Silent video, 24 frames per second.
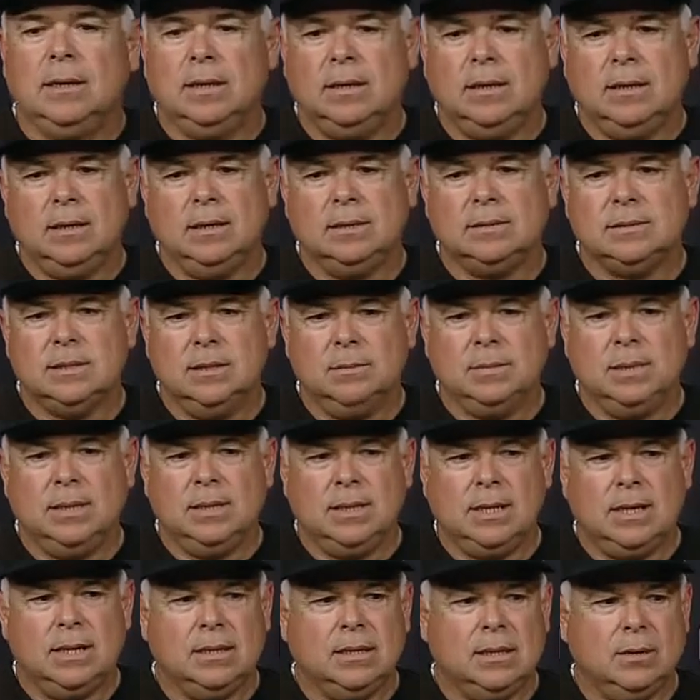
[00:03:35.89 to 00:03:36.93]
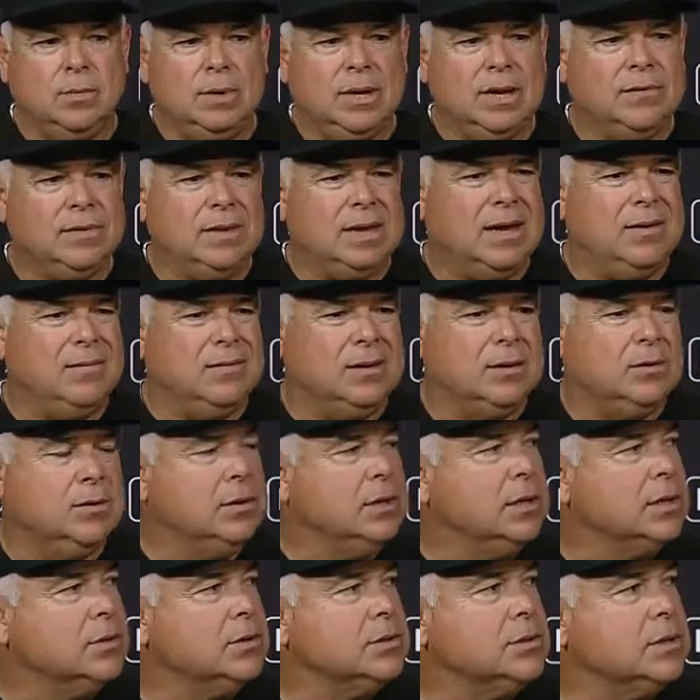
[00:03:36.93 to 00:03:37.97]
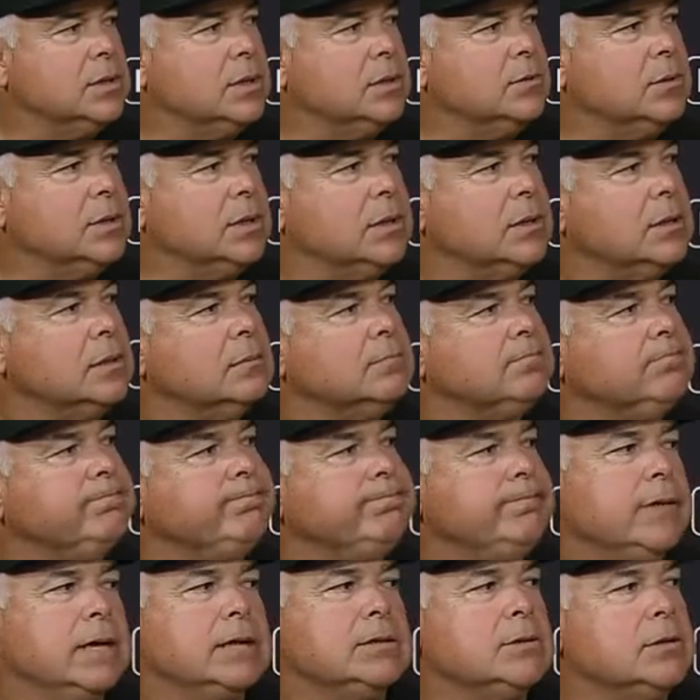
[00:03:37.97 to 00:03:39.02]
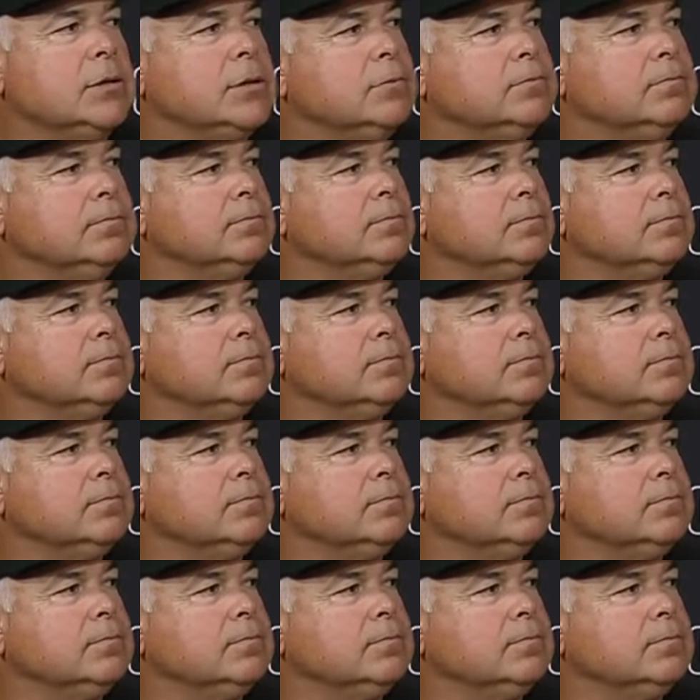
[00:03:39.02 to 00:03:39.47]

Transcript: uh, something that I think we have to have a little thicker skin with. That's all.